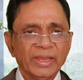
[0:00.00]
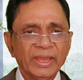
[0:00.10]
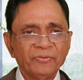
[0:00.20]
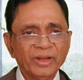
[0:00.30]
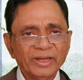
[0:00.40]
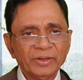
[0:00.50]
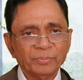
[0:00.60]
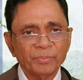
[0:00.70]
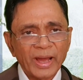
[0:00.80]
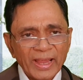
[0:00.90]
Even
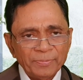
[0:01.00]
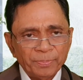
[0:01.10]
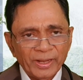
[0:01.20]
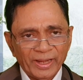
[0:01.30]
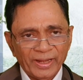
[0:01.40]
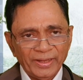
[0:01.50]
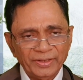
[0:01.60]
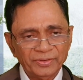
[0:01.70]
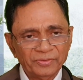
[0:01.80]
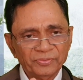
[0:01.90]
in my
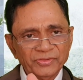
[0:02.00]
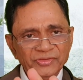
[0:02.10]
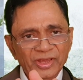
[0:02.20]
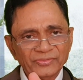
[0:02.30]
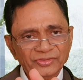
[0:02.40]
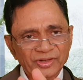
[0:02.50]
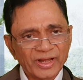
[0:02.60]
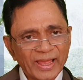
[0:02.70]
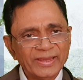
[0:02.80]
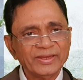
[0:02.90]
plate, which has
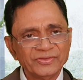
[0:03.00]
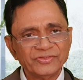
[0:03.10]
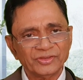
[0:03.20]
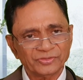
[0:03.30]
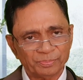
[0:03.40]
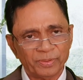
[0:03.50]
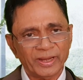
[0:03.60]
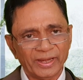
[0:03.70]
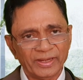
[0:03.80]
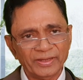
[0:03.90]
9 inches
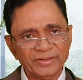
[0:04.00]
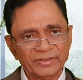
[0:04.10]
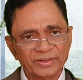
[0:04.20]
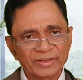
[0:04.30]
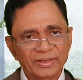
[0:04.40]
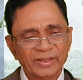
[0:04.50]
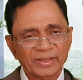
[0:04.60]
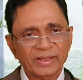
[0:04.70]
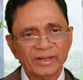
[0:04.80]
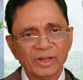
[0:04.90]
plate,
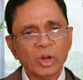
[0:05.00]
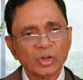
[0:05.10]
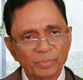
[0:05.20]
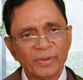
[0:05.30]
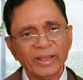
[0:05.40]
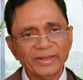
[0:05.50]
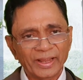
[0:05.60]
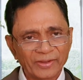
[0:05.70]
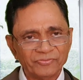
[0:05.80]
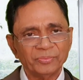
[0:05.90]
not
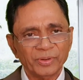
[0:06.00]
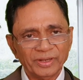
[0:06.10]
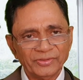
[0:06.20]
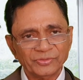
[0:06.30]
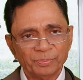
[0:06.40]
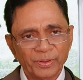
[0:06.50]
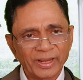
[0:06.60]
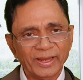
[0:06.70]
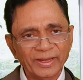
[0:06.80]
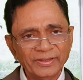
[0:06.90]
mine, everybody's
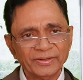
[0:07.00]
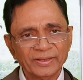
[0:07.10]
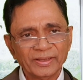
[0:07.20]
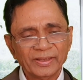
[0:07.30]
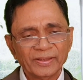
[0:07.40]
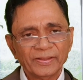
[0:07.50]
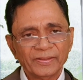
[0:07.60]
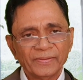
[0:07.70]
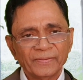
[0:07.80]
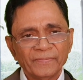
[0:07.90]
plate,
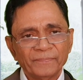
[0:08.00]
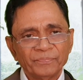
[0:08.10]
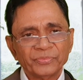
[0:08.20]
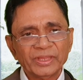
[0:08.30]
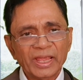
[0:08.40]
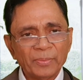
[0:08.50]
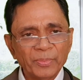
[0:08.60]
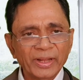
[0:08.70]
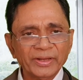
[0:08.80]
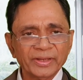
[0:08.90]
the
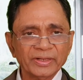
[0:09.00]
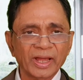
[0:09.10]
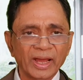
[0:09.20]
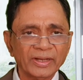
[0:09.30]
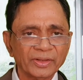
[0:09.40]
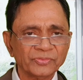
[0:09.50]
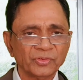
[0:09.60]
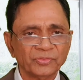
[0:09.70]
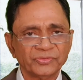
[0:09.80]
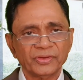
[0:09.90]
American Heart
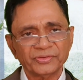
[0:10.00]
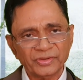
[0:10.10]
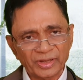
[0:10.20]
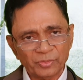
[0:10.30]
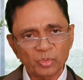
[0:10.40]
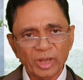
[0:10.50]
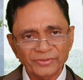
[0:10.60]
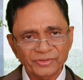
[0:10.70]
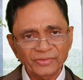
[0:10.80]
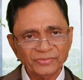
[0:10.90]
Association
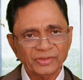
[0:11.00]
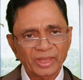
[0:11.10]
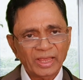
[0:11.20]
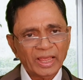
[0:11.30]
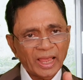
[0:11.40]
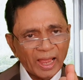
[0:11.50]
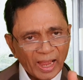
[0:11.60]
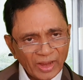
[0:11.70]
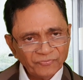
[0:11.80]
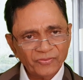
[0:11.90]
advises
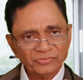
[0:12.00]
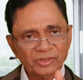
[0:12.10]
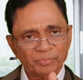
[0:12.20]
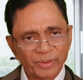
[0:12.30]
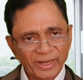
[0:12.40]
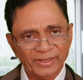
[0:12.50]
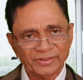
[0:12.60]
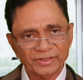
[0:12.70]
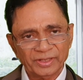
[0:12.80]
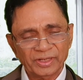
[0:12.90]
half of the
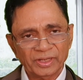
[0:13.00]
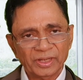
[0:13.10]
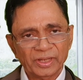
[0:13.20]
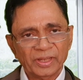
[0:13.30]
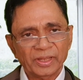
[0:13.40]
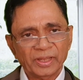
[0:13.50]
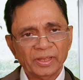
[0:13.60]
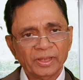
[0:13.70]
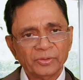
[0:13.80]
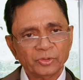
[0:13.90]
plate
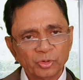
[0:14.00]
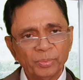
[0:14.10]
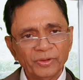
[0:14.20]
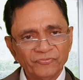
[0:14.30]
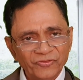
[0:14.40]
to be